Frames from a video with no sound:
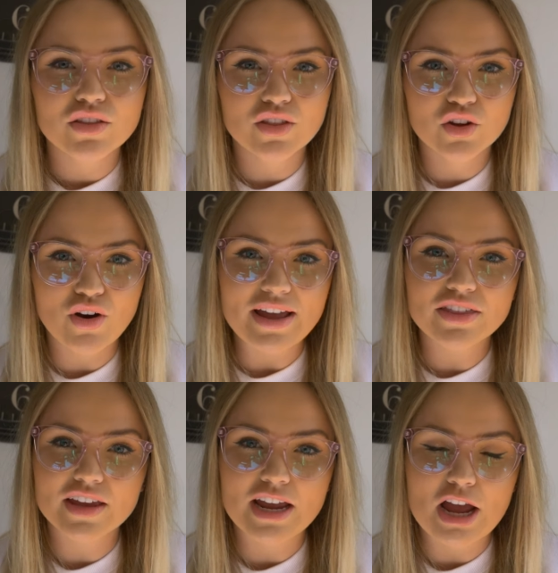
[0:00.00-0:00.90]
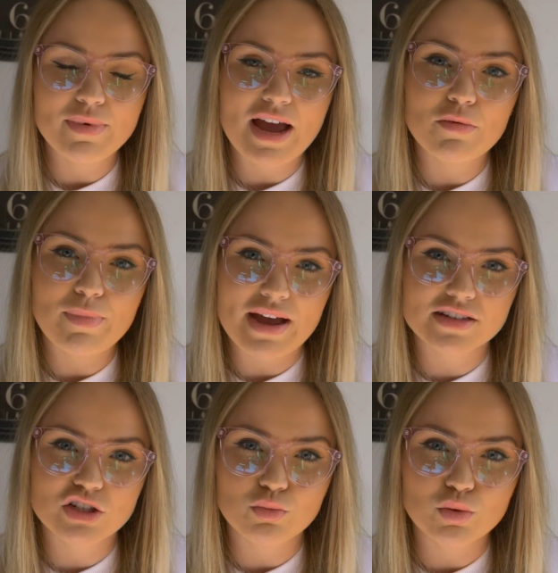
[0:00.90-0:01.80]
The great thing about
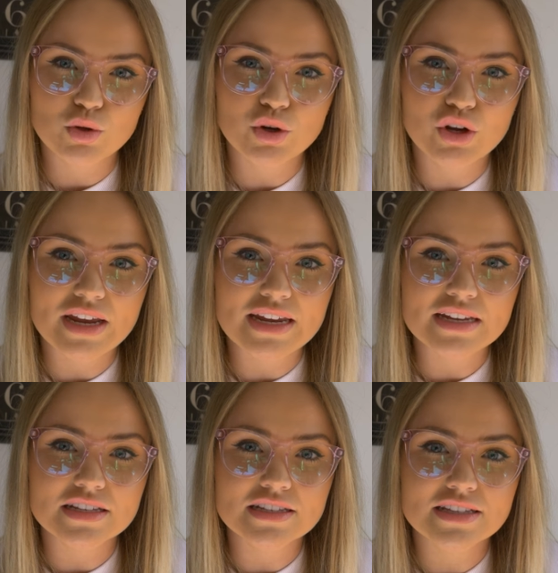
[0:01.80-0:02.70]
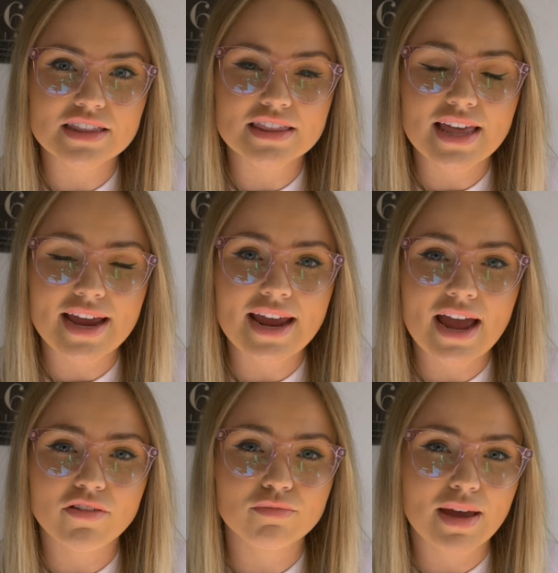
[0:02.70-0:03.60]
Baxter Blue is they
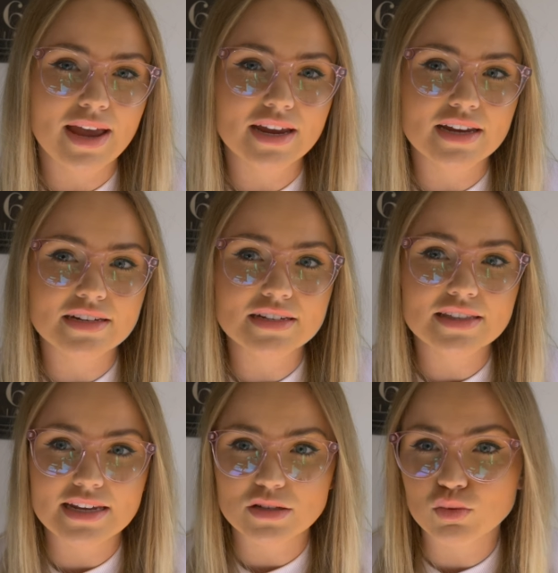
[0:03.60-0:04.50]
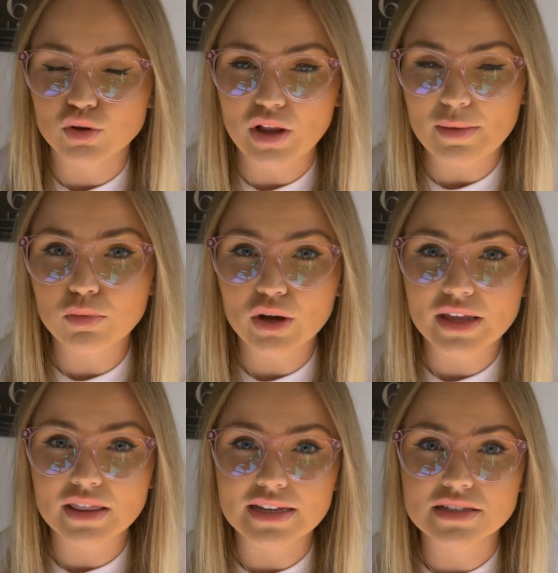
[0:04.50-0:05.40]
have made these blue light
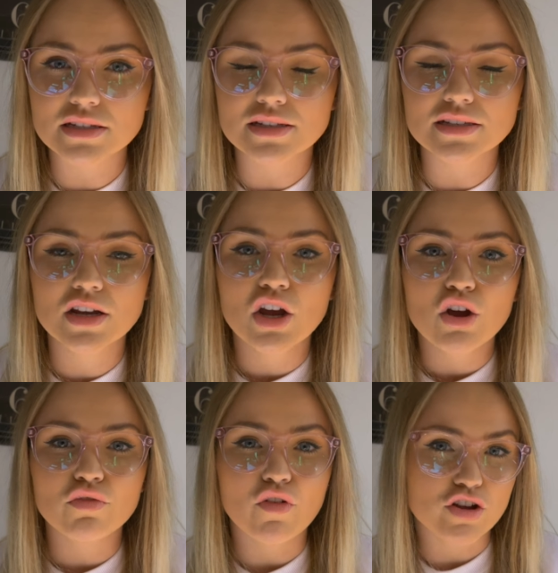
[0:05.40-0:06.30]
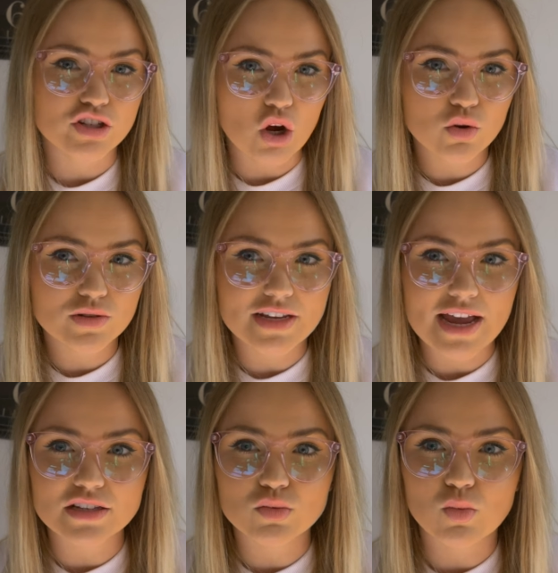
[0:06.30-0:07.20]
blocking lenses for adults
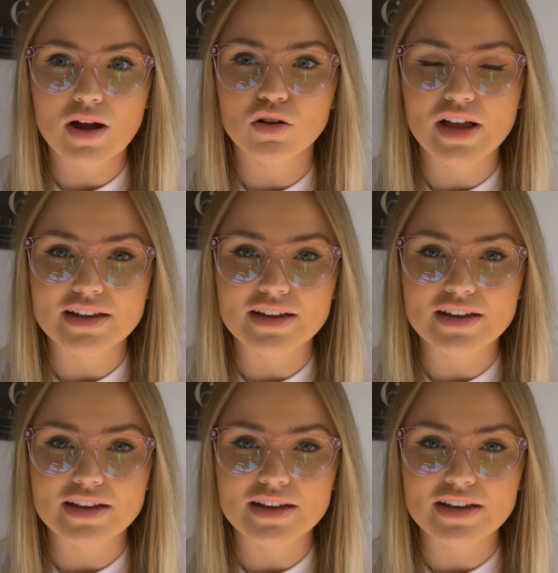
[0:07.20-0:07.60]
as well